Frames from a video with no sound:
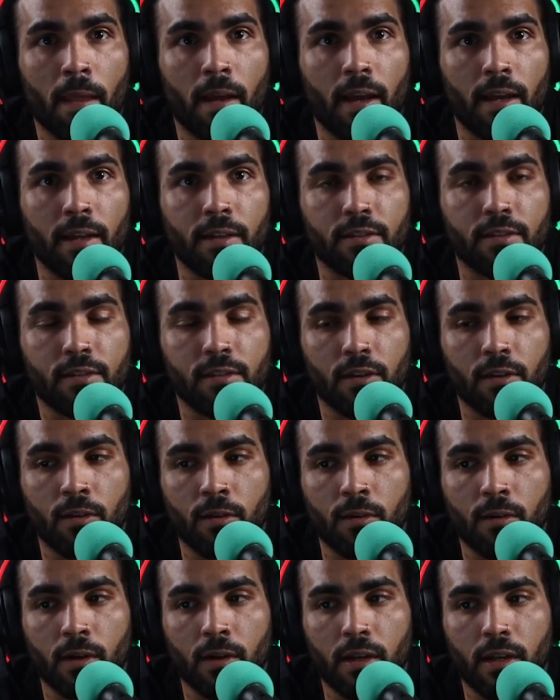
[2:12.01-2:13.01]
And
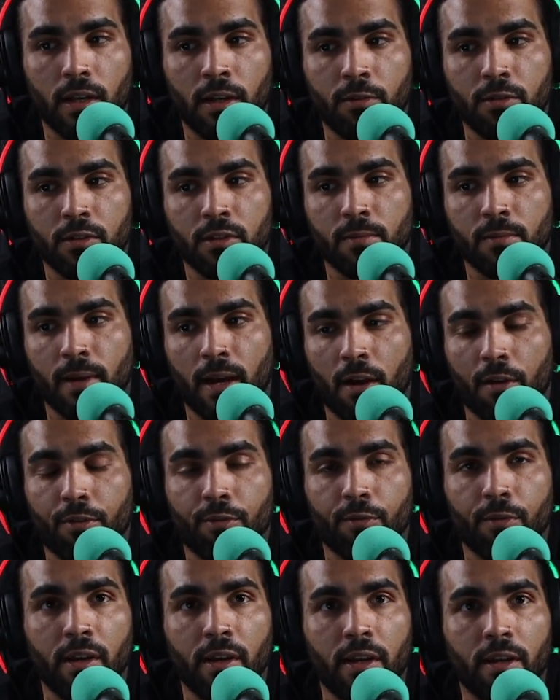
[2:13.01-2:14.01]
so it was about
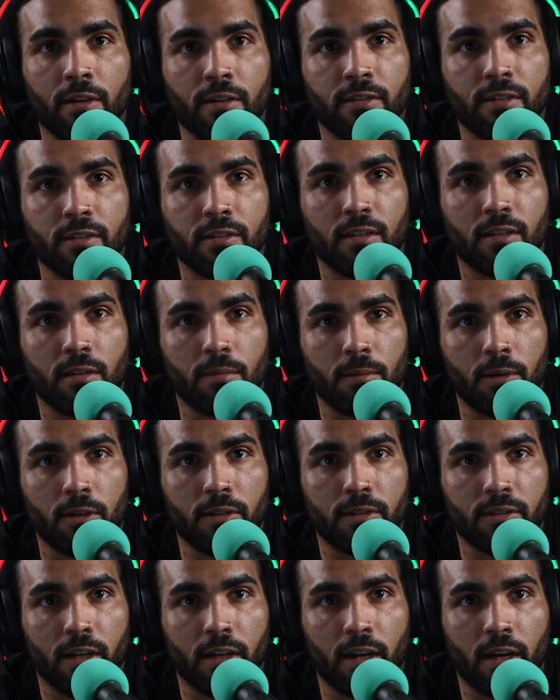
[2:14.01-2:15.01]
3 years into the
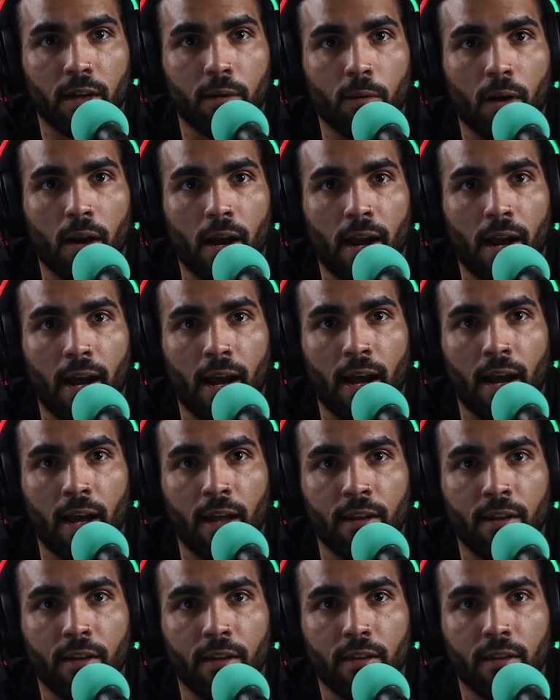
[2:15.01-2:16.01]
military where I
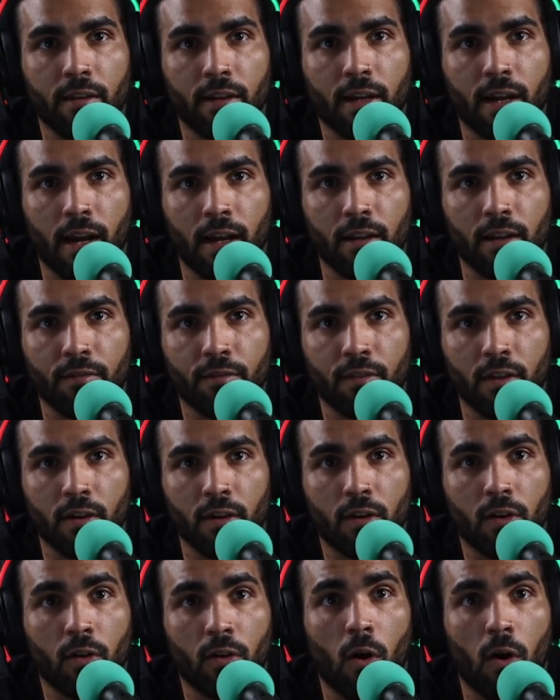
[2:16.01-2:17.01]
had kind of the
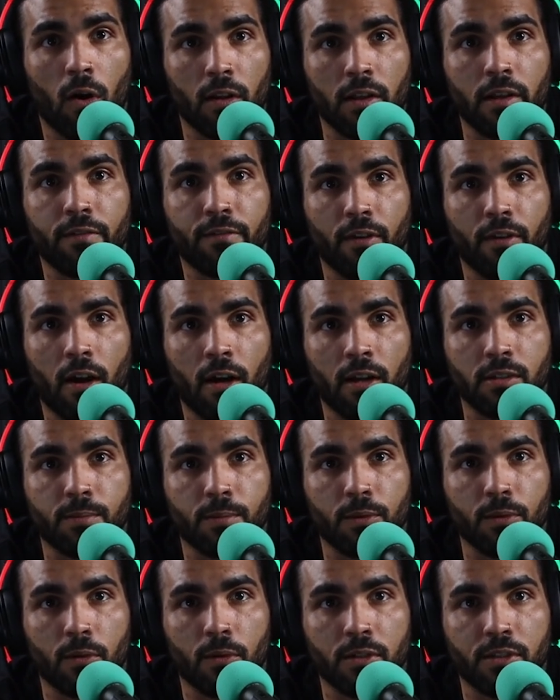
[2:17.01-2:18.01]
calling for
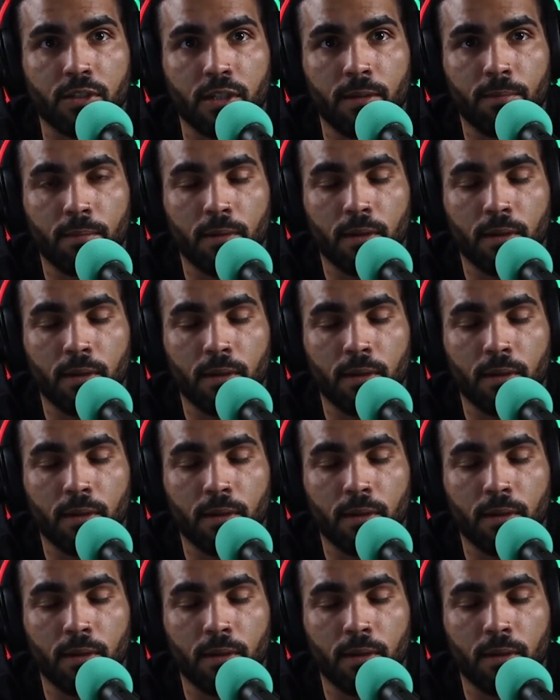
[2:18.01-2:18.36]
entrepreneurship.